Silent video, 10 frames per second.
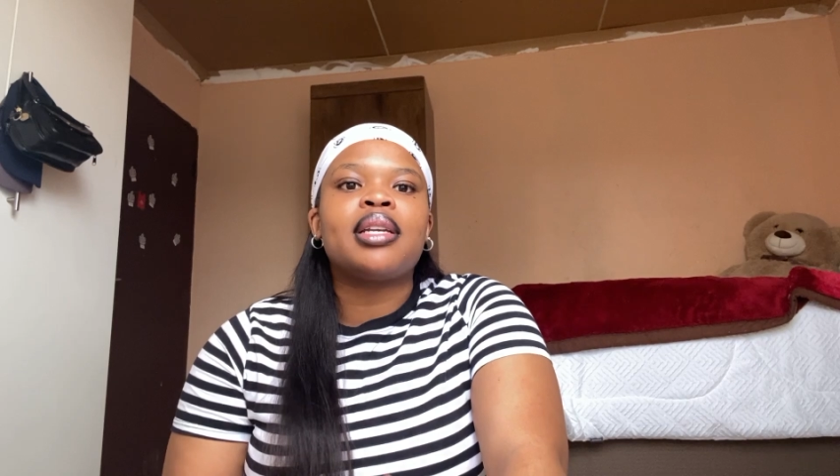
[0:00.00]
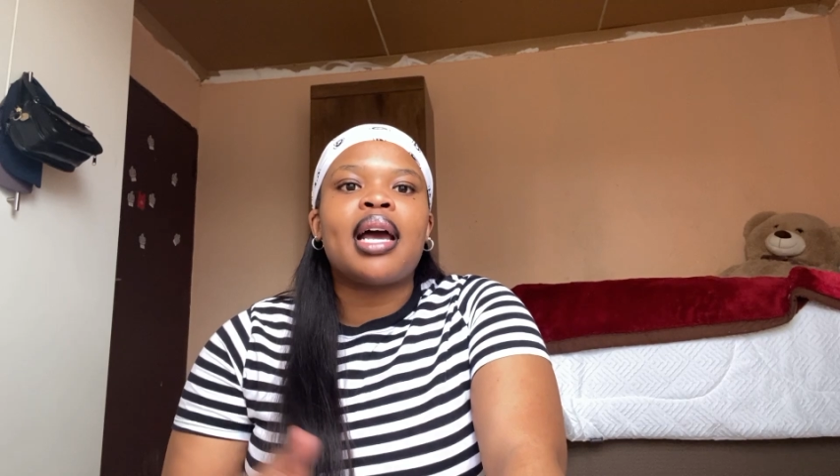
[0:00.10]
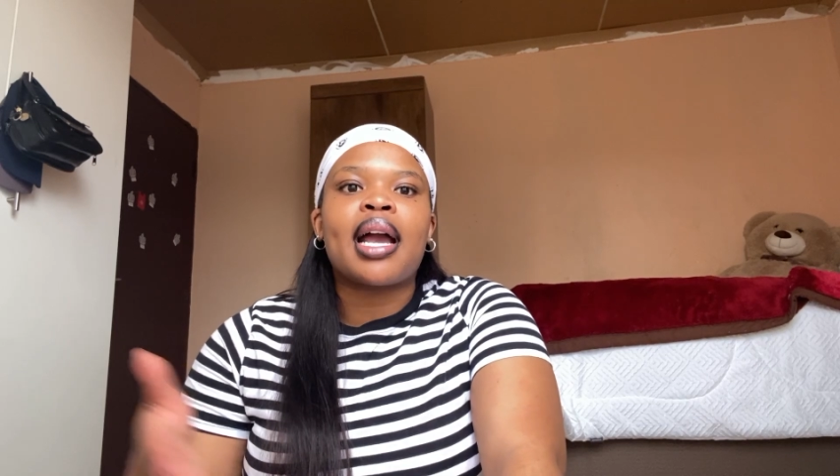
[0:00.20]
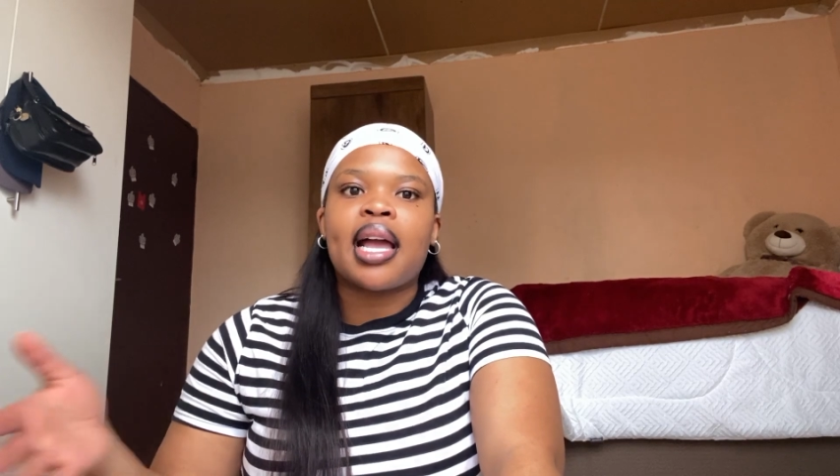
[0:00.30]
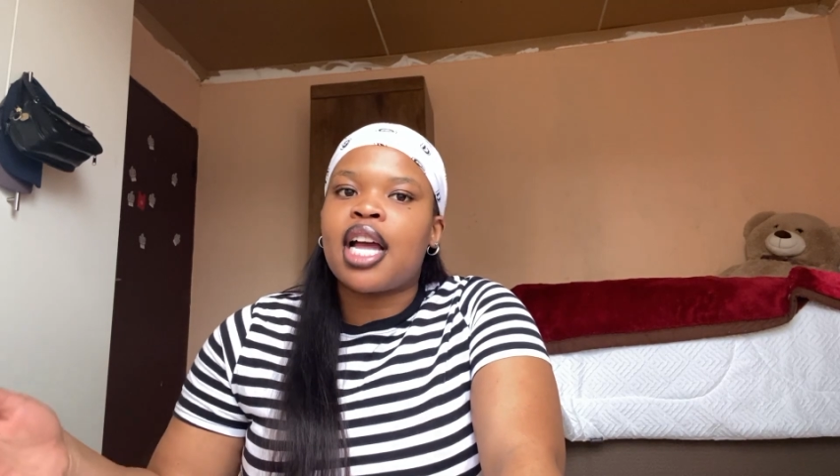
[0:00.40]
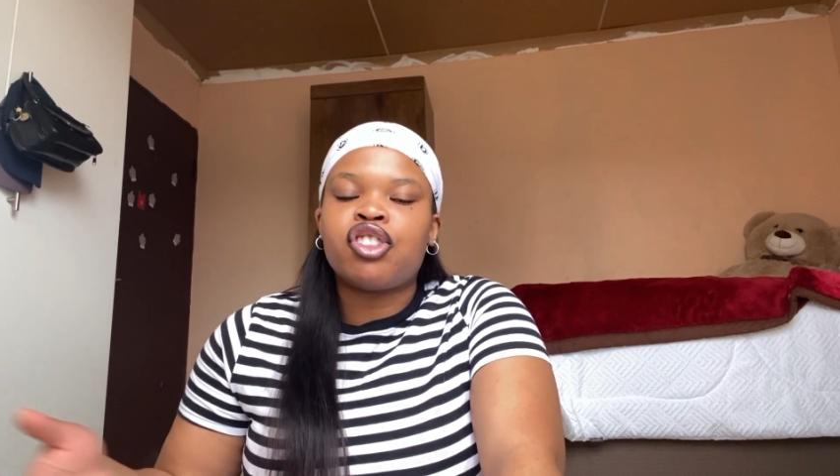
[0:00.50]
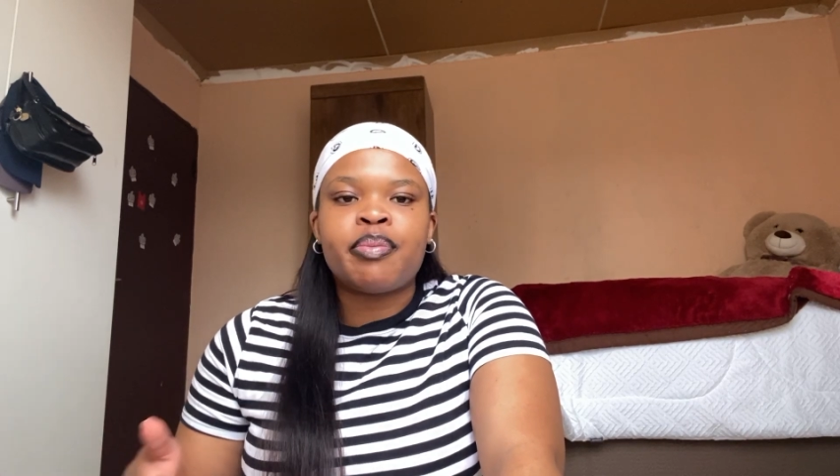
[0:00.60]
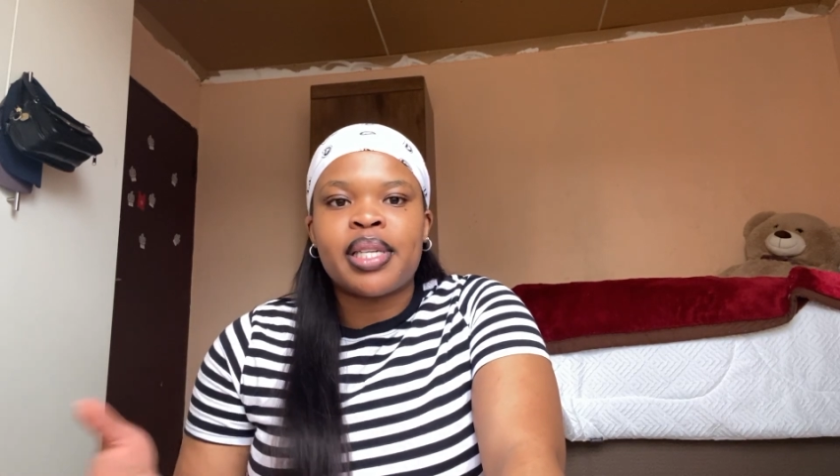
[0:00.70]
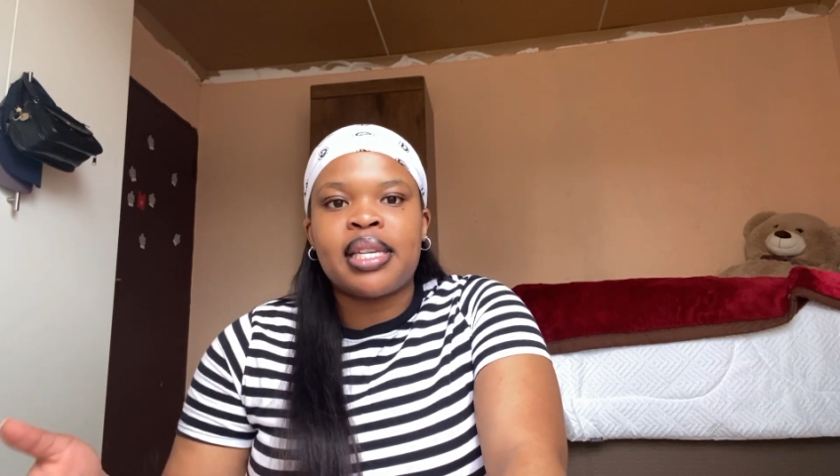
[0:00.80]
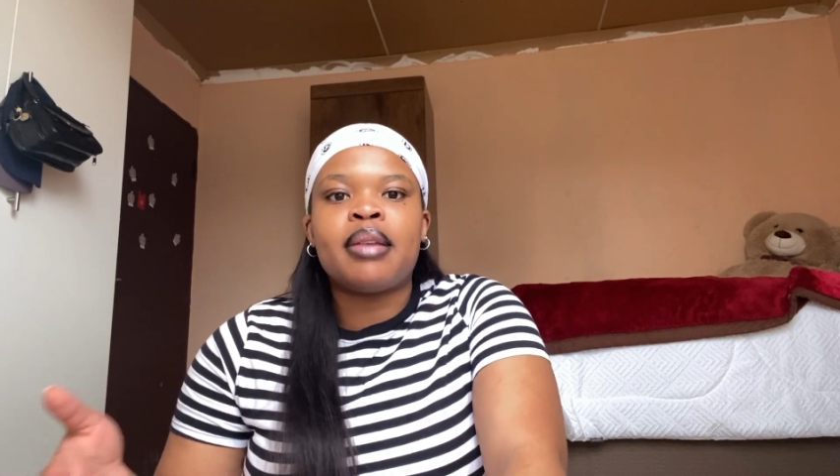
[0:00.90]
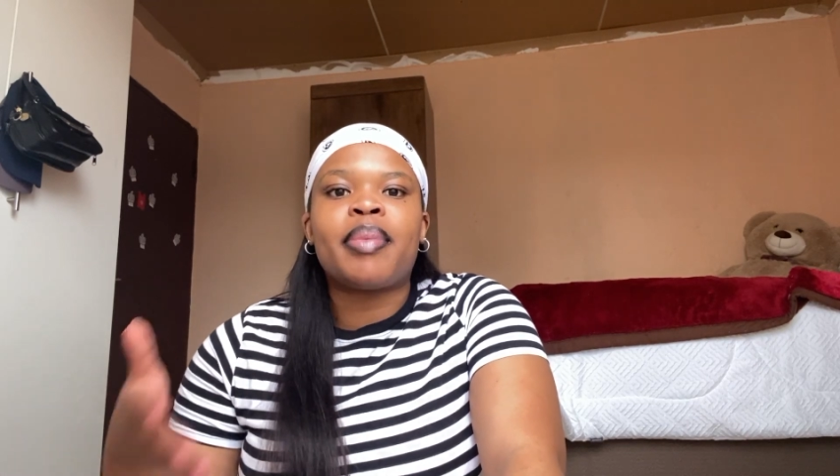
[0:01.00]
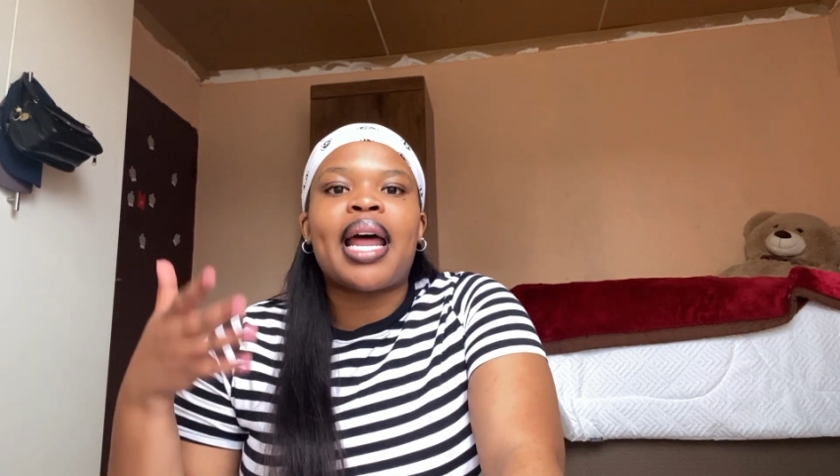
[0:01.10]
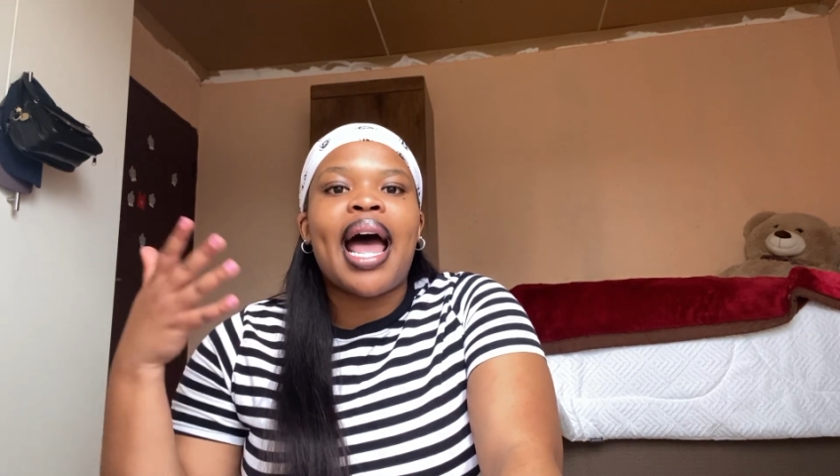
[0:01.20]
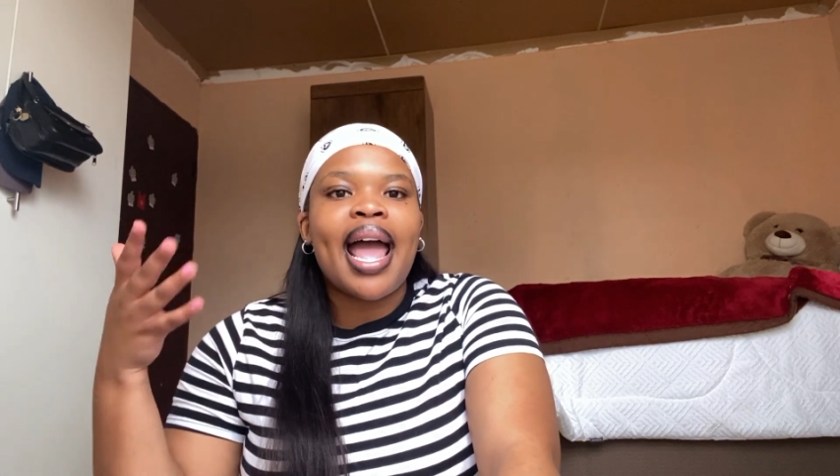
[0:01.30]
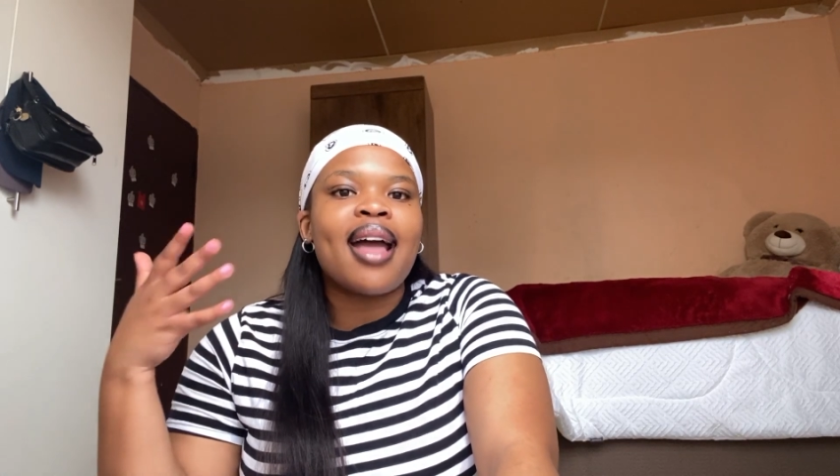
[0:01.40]
like 100%, but
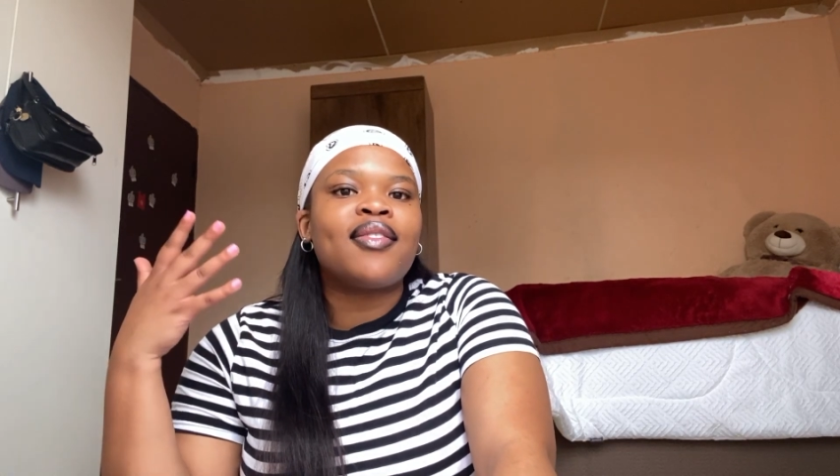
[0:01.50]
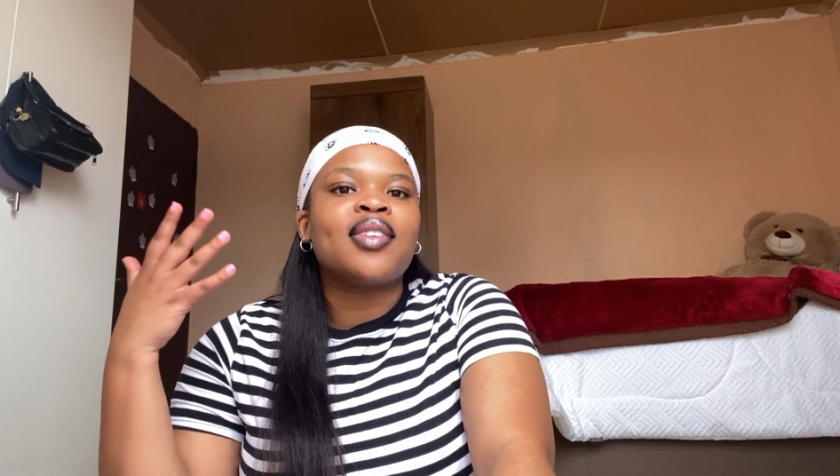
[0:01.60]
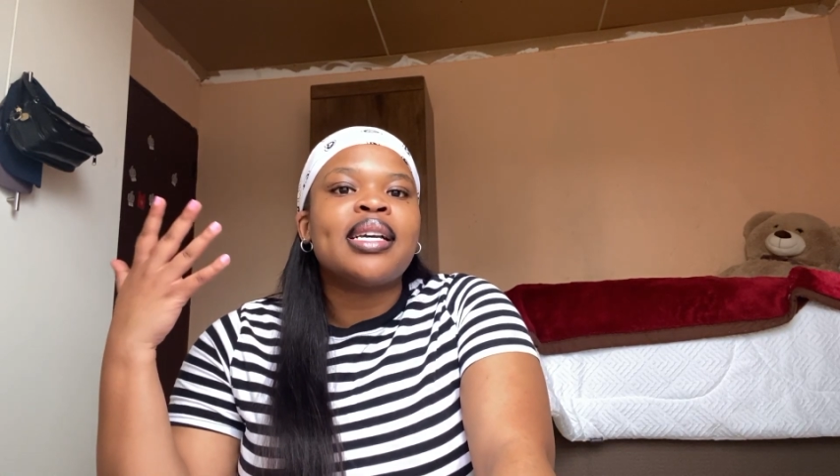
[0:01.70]
I have